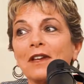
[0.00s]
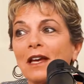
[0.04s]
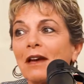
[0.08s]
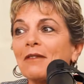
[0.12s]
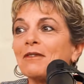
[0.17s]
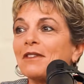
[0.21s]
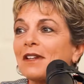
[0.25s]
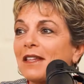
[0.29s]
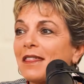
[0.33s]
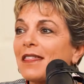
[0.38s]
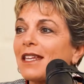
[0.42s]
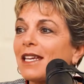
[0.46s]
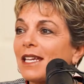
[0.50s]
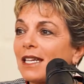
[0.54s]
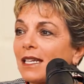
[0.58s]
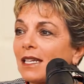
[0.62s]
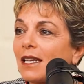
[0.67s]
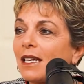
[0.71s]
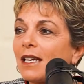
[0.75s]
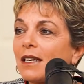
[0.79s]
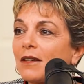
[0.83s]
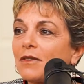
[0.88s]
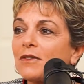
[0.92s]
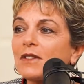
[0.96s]
everything in
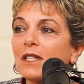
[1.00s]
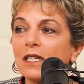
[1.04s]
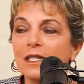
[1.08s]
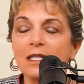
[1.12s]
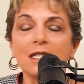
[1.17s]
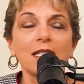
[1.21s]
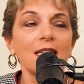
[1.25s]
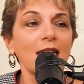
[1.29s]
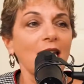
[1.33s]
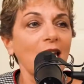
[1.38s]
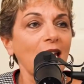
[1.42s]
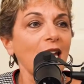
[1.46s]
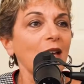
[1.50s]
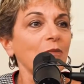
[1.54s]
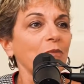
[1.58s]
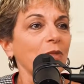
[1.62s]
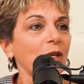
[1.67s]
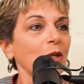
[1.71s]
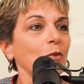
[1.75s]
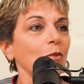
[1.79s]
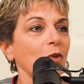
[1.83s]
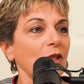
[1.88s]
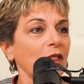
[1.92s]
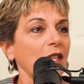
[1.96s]
life doesn't
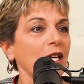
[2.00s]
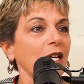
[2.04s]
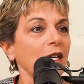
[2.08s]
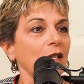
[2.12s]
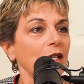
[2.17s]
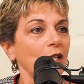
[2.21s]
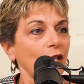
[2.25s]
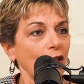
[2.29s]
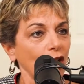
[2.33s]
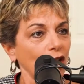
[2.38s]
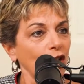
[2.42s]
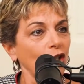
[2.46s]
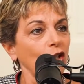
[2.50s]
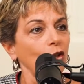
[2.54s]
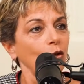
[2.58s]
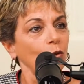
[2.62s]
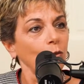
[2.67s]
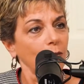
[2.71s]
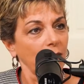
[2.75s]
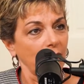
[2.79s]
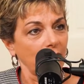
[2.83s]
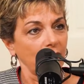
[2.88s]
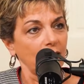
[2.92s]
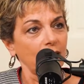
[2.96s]
happen without a
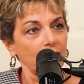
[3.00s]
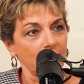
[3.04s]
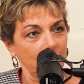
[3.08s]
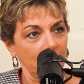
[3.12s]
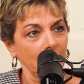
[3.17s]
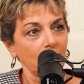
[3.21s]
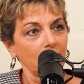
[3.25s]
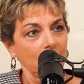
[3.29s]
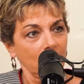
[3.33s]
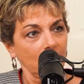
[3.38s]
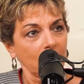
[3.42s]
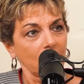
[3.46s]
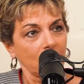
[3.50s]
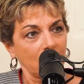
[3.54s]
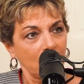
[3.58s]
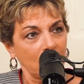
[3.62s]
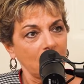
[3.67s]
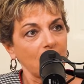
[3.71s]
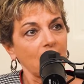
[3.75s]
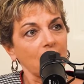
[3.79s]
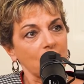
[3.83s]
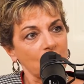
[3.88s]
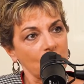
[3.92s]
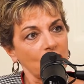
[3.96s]
human
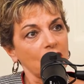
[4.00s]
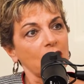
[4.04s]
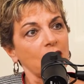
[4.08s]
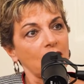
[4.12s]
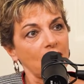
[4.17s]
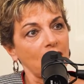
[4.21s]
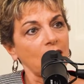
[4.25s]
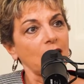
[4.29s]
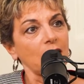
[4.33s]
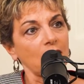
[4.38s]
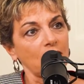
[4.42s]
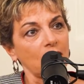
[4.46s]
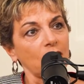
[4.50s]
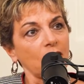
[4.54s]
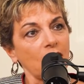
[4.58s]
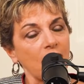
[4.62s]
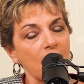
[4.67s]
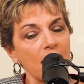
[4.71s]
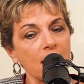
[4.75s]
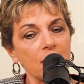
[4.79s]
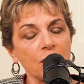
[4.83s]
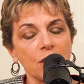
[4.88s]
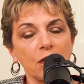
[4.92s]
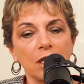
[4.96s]
connection and
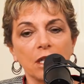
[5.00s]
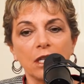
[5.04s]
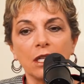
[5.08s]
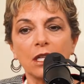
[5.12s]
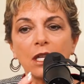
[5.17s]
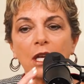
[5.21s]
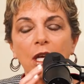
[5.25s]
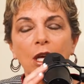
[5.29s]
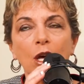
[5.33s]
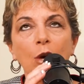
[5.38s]
interaction.